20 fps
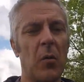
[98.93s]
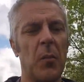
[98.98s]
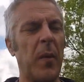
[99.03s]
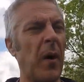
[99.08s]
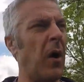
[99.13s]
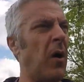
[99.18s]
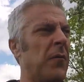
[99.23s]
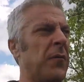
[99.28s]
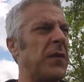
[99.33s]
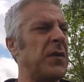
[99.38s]

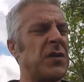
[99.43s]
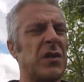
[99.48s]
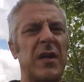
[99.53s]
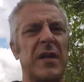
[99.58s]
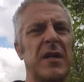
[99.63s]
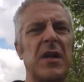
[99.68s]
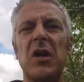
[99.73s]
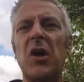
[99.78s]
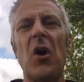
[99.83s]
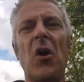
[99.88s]
but obviously
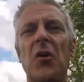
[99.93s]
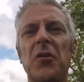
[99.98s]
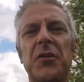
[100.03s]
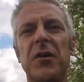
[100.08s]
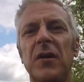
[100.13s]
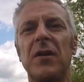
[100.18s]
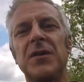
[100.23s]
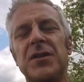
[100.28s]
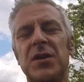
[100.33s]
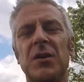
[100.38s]
you can't
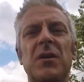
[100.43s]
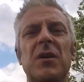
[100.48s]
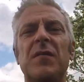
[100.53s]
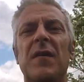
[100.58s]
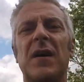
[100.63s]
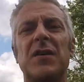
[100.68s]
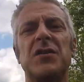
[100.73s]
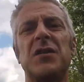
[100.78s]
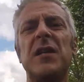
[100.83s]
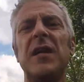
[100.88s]
do it until you've
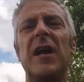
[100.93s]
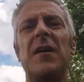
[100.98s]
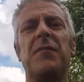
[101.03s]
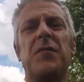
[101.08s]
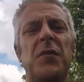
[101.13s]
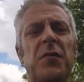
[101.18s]
actually left